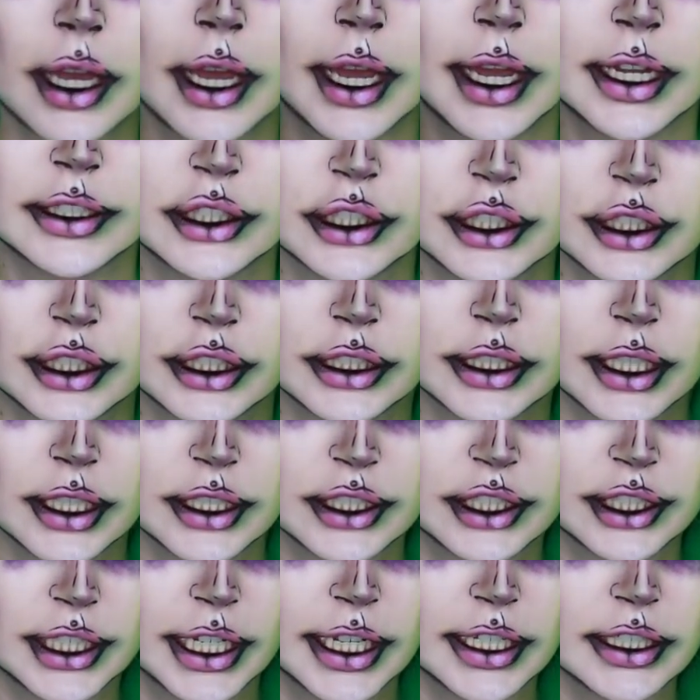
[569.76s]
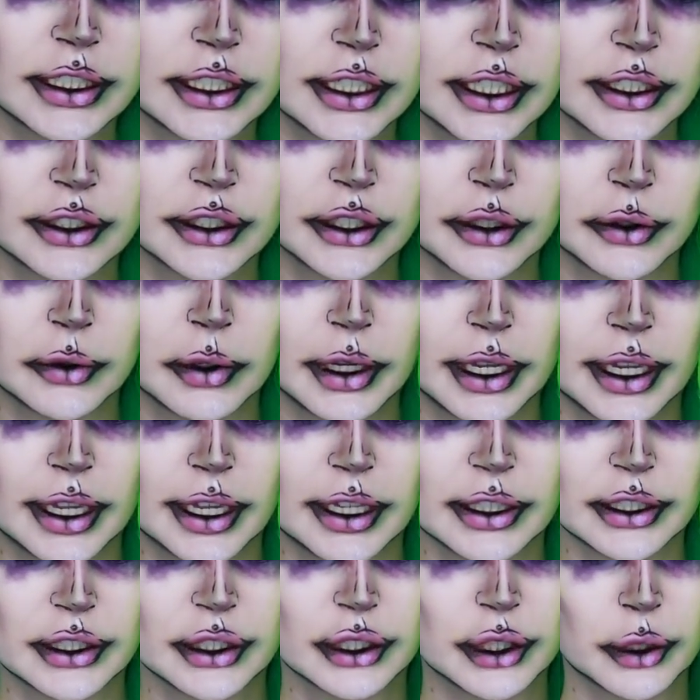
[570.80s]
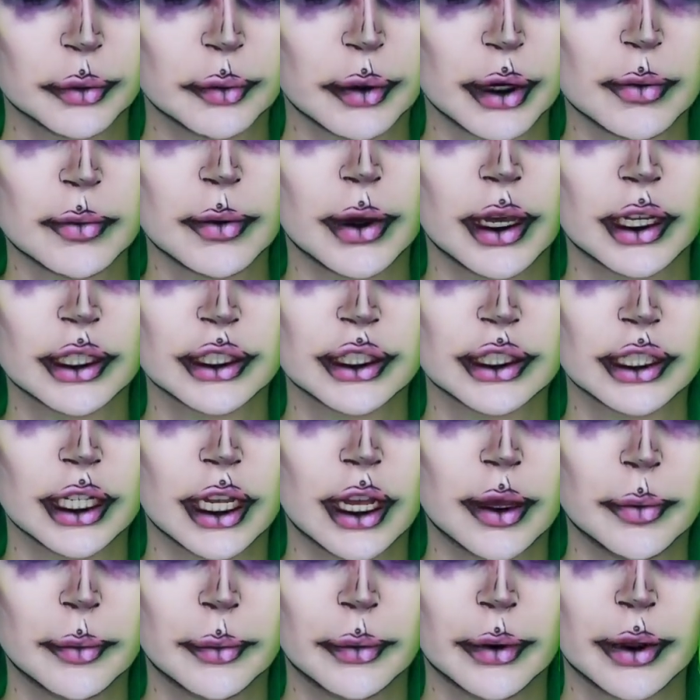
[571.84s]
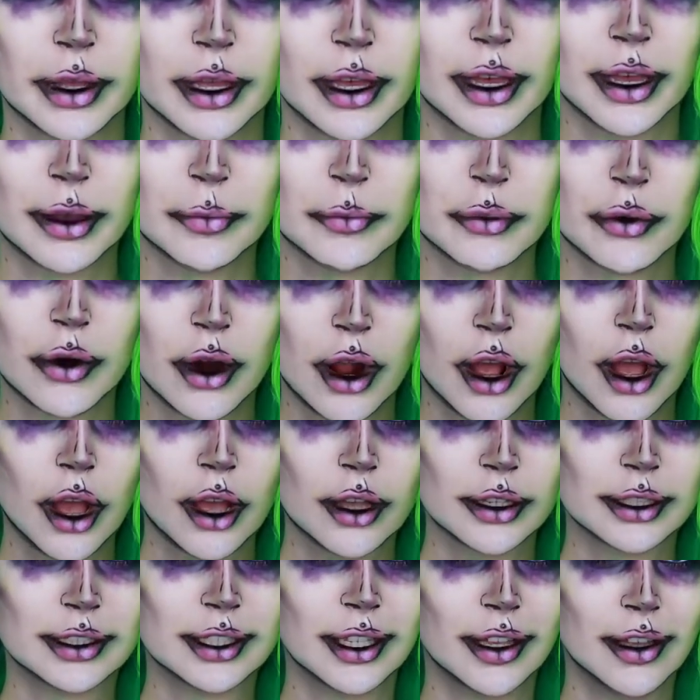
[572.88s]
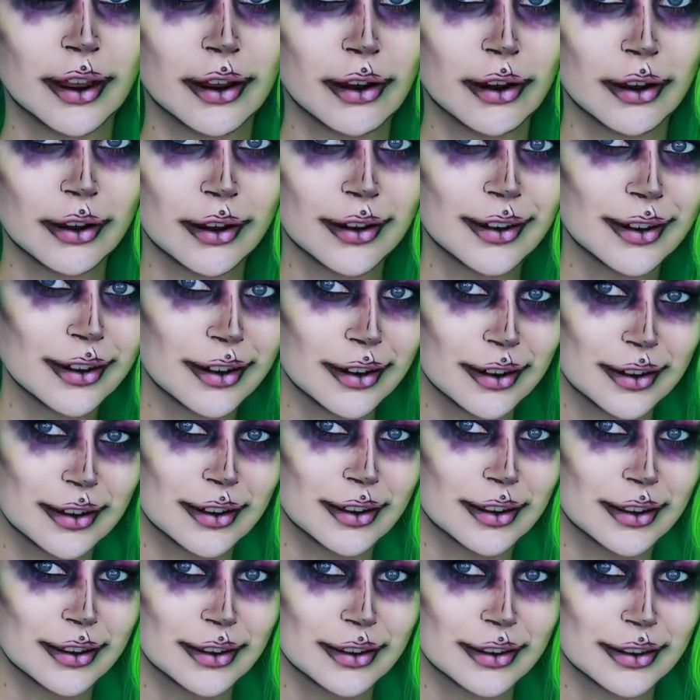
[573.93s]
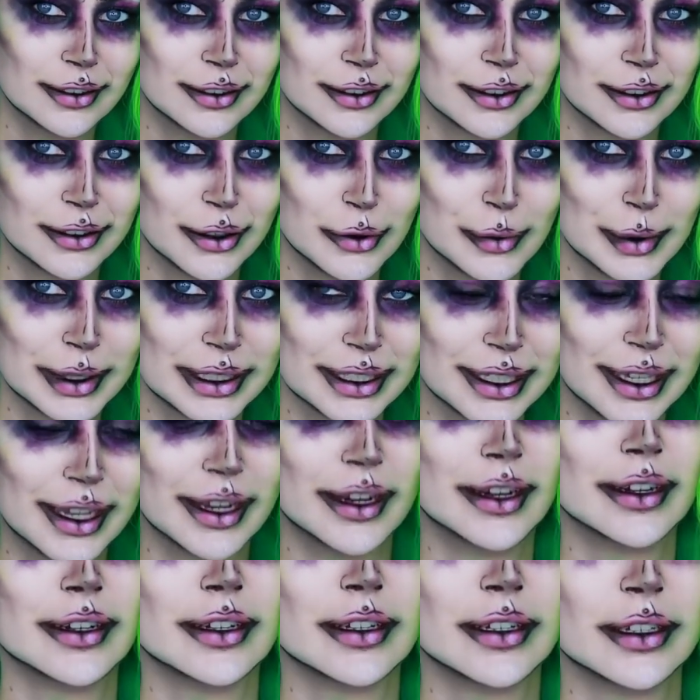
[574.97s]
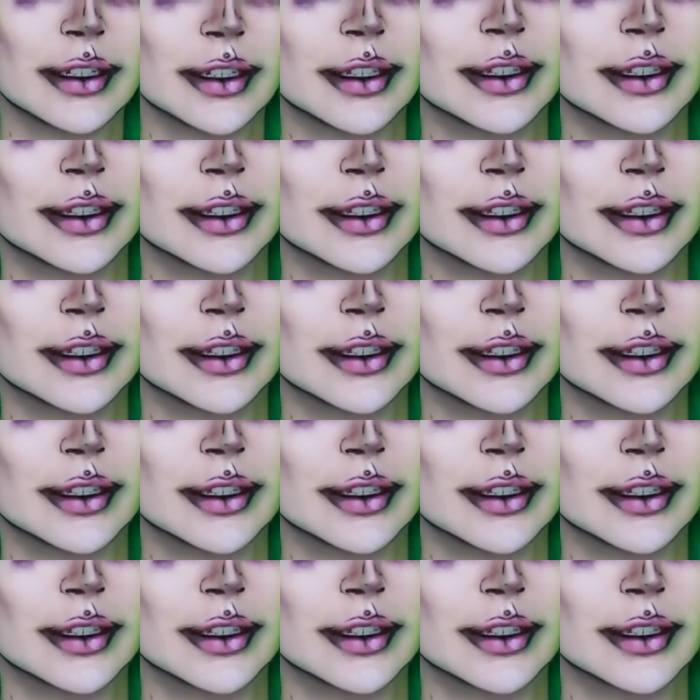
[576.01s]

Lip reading: I just changed into a super push-up bra, so don't be scared